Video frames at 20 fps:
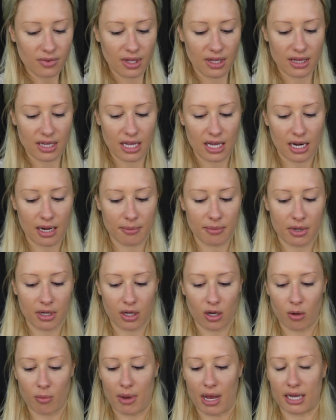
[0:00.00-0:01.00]
And then I'm gonna
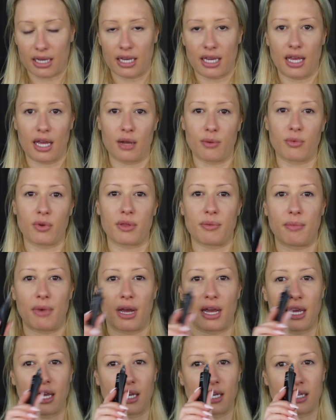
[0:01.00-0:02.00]
go back again with
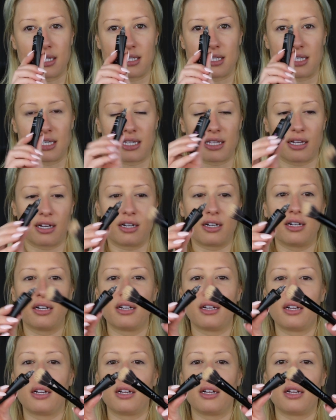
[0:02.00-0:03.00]
my concealer.
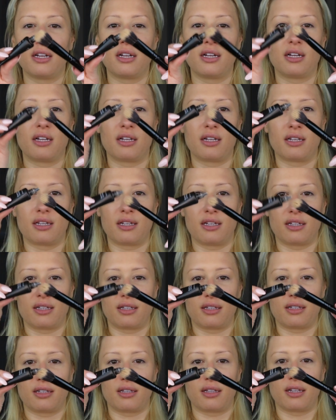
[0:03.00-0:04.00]

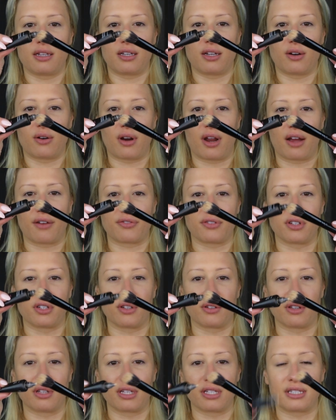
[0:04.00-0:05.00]
You don't have to
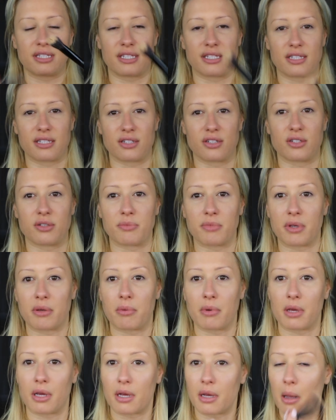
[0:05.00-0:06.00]
do this, this is just me
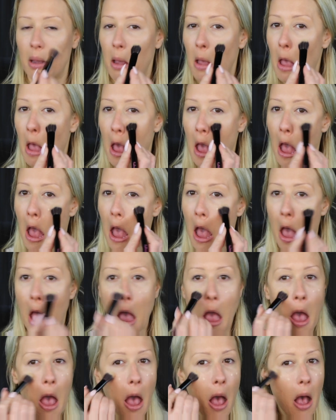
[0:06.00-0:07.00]
being
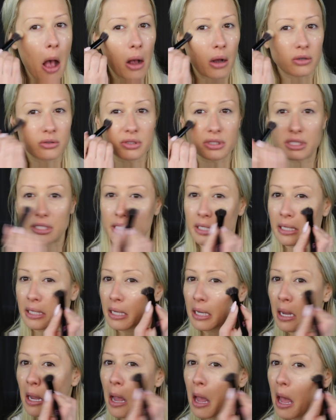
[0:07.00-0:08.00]

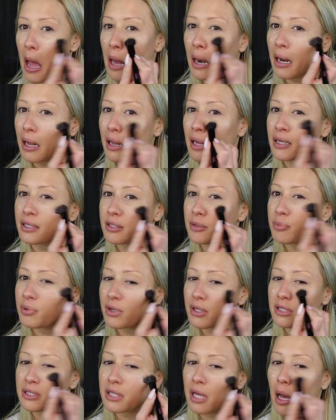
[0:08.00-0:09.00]
OCD. And I like to
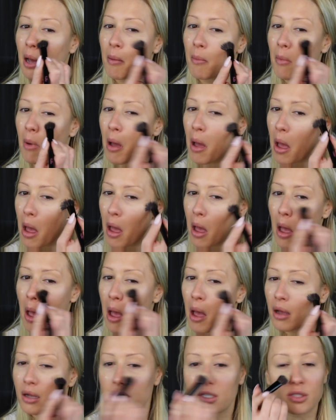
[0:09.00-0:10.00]
put some,
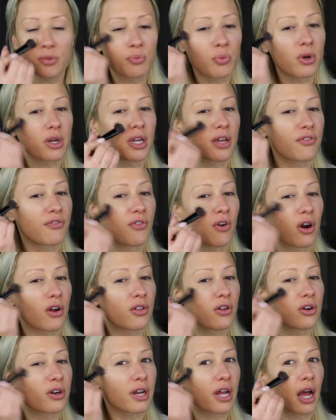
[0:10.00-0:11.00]
just bring it
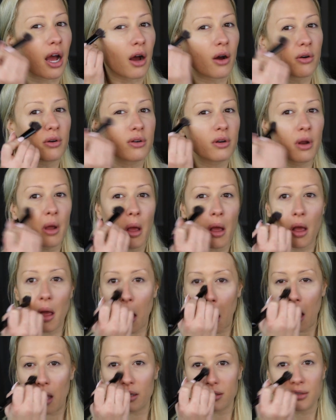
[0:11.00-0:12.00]
farther down
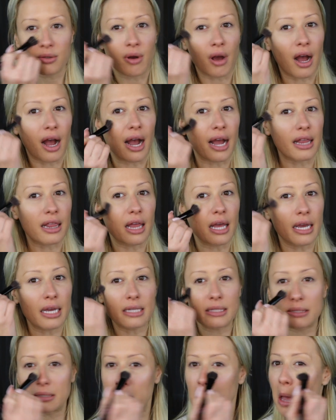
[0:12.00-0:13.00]
so it
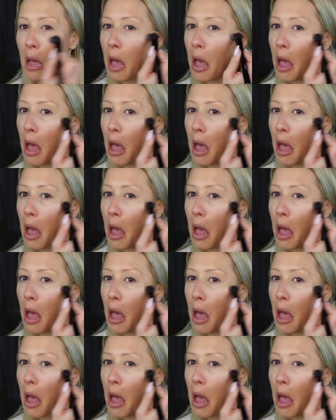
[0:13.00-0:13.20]
highlights.